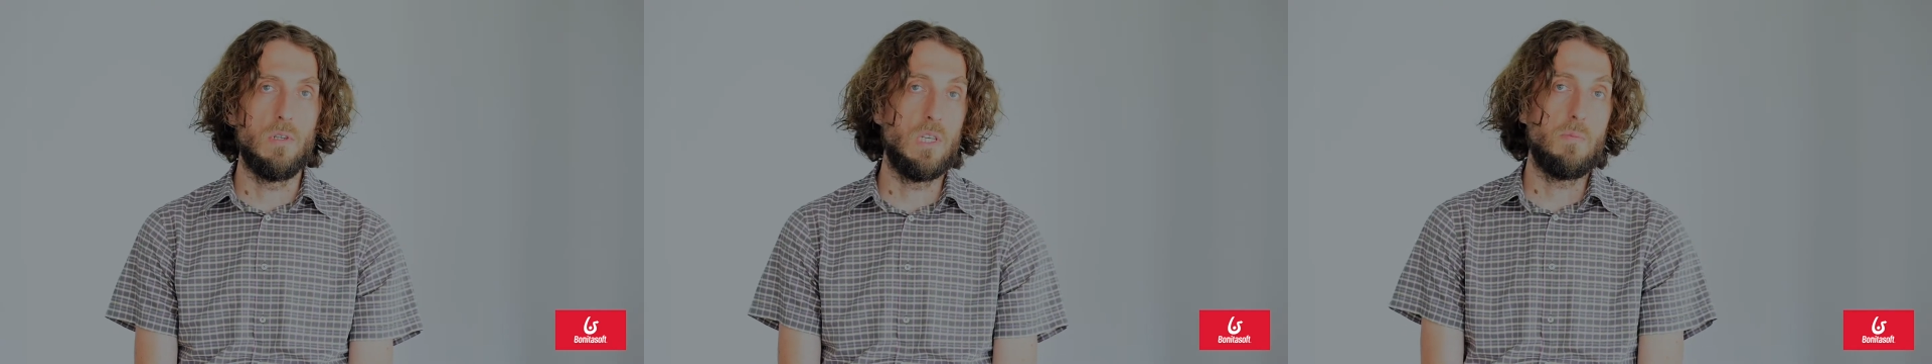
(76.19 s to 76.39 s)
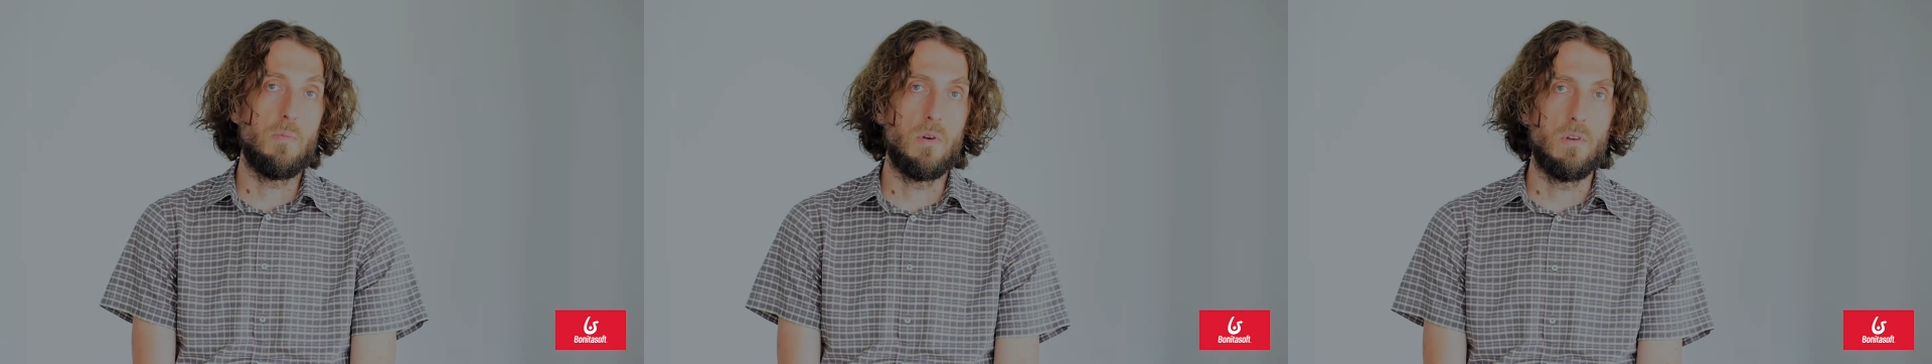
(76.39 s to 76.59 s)

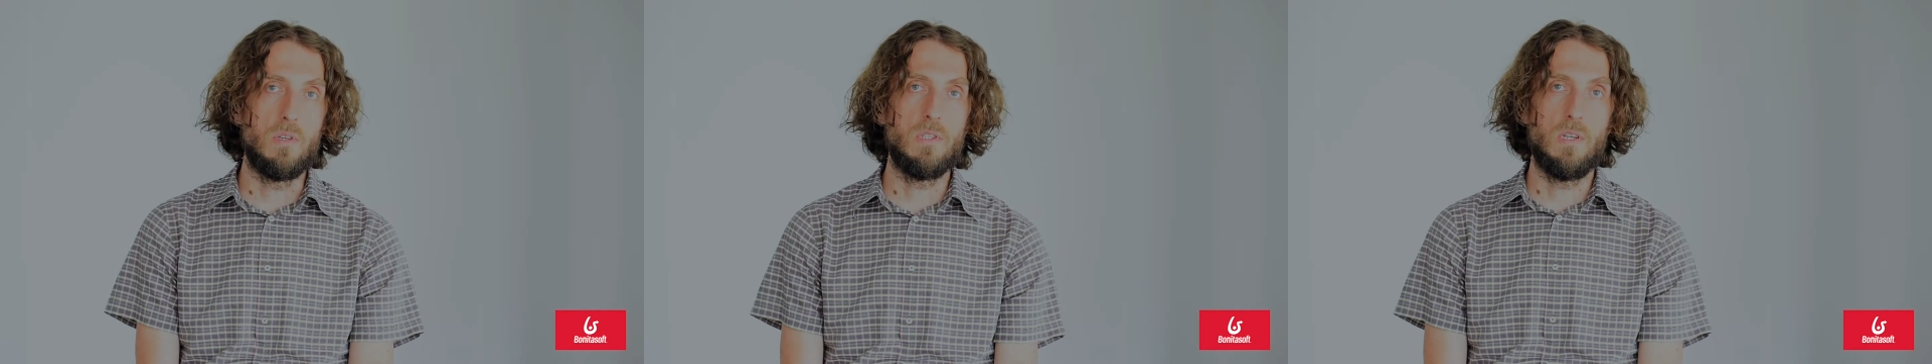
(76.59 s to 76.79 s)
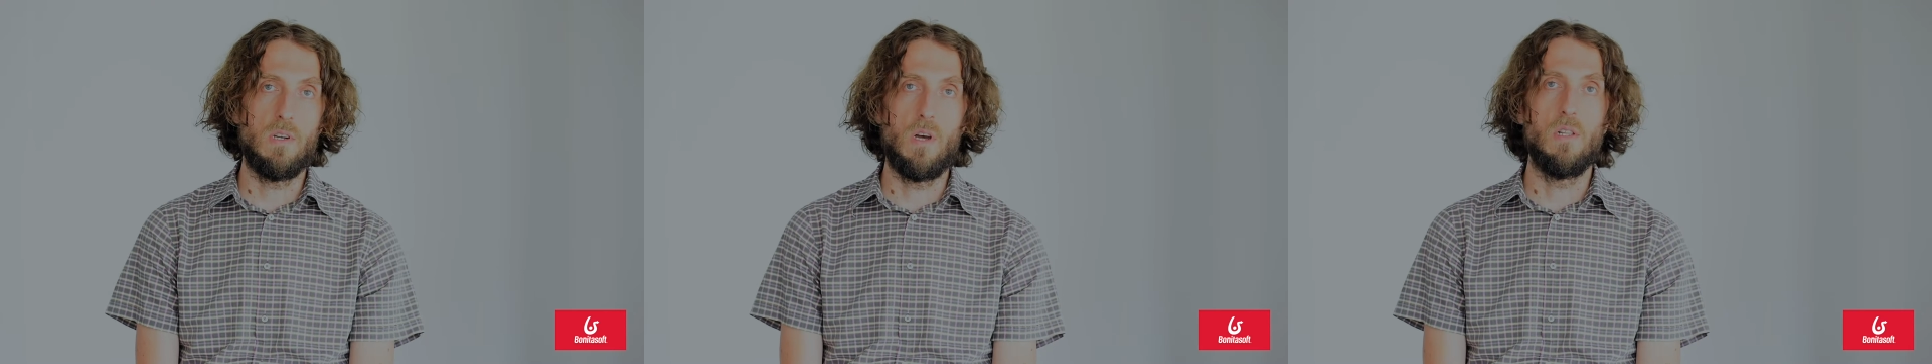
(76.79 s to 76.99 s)

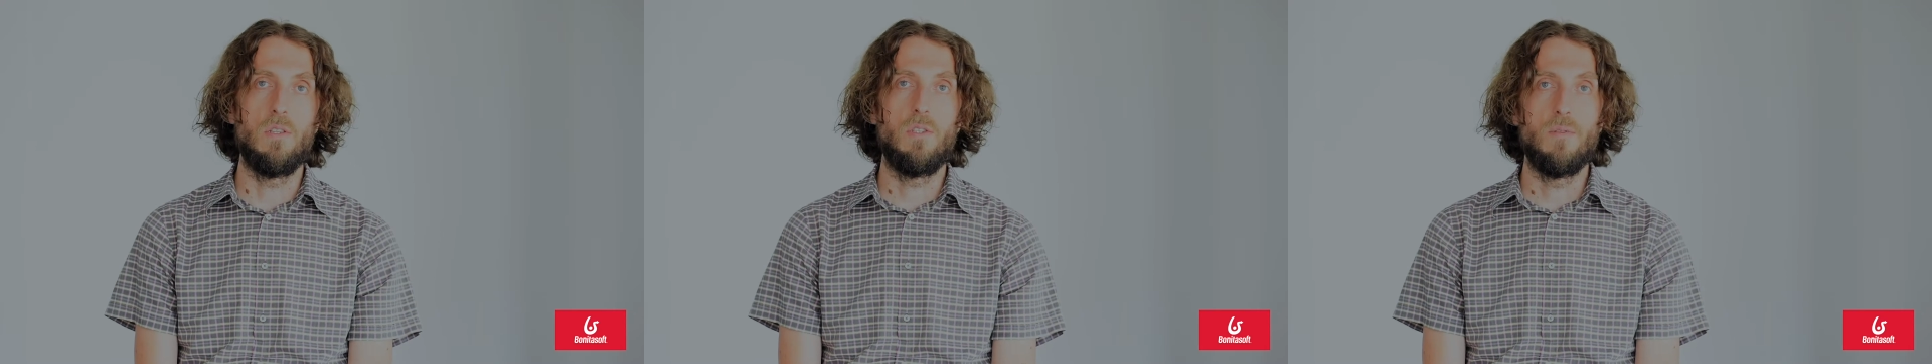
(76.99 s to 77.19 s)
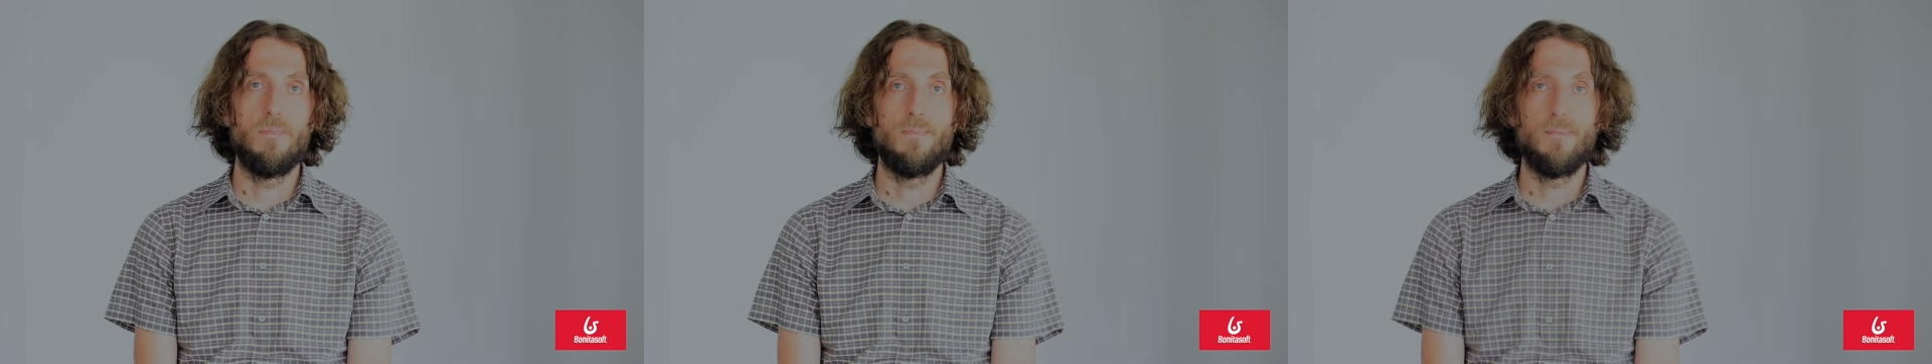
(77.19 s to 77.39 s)
experience and knowledge.